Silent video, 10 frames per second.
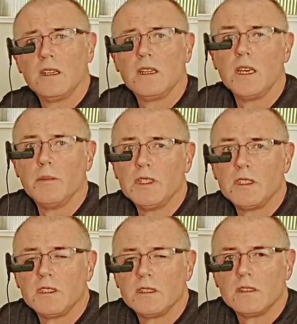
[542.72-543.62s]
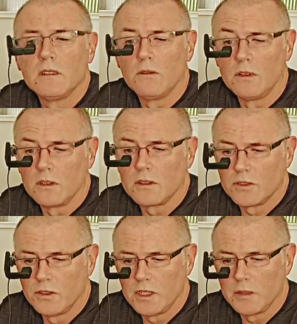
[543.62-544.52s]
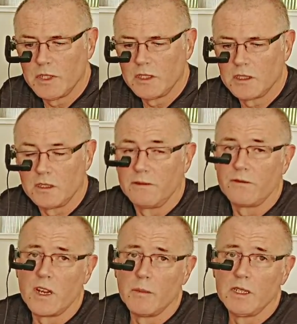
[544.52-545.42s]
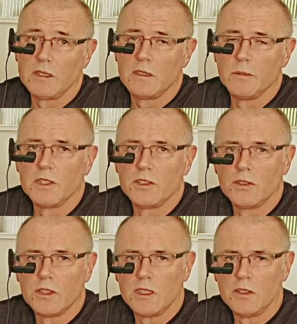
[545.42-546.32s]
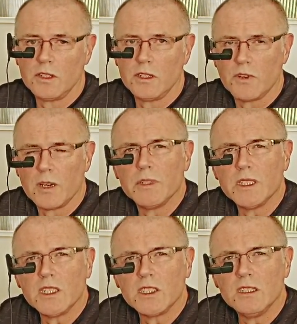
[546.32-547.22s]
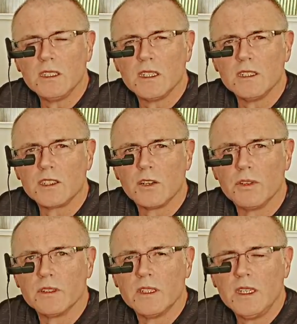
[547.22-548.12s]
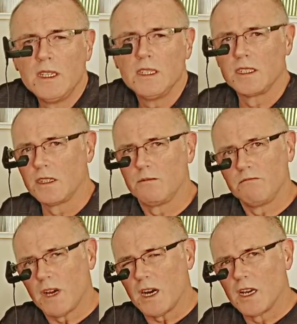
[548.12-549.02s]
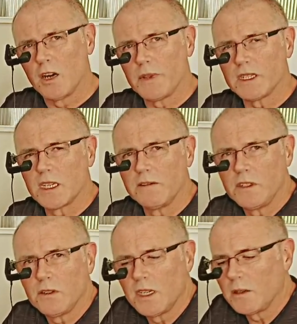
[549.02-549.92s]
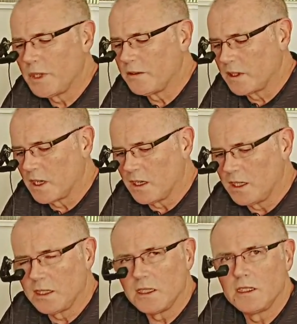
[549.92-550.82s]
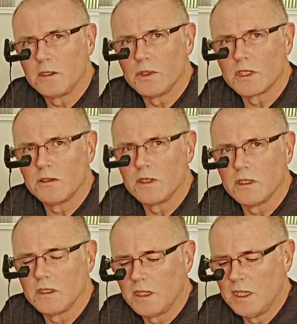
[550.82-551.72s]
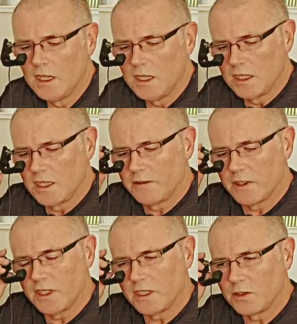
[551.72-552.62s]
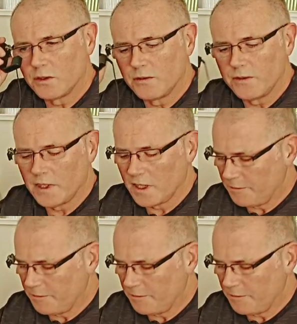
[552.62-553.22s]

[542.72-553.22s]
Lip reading: the image or look through the image to frame it to make sure that you're in the right position and so on. So I hope that's given you a little bit of a guide into what's going on. This is very sort of